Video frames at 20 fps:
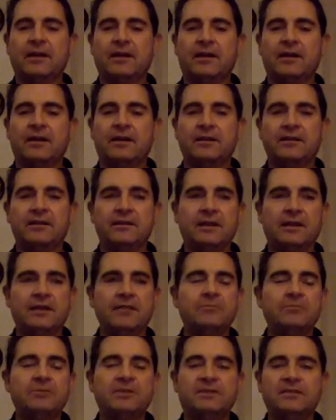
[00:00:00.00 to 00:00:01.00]
And the
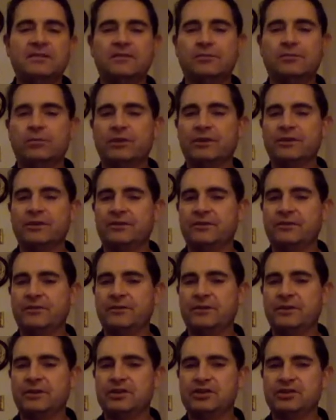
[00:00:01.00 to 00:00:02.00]
unpeated was
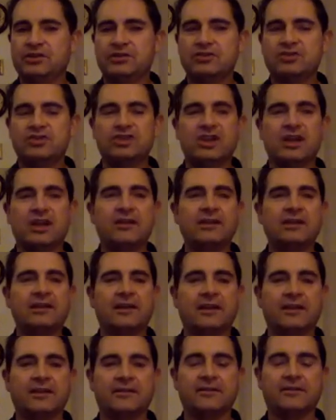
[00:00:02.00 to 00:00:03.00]
finished in sherry
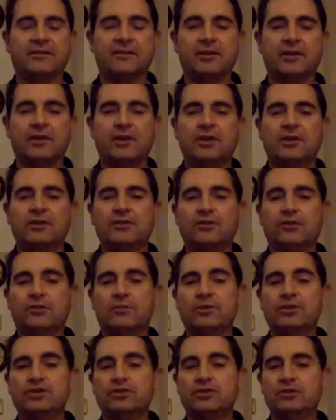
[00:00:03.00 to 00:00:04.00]
casks, so
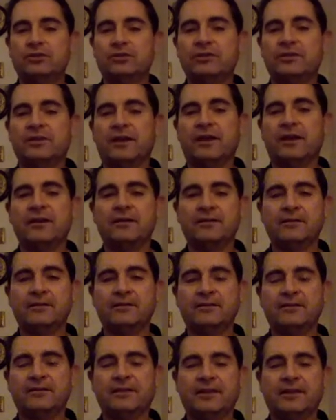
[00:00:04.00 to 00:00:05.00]
matured in
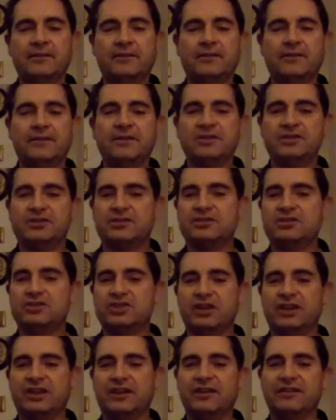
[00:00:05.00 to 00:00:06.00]
Ireland and then finished in
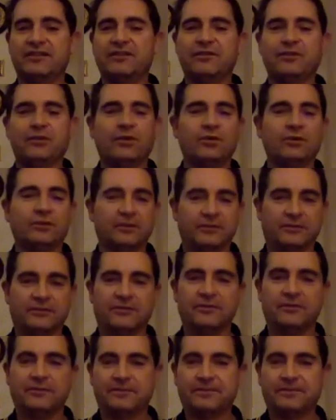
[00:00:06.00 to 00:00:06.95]
sherry in Scotland.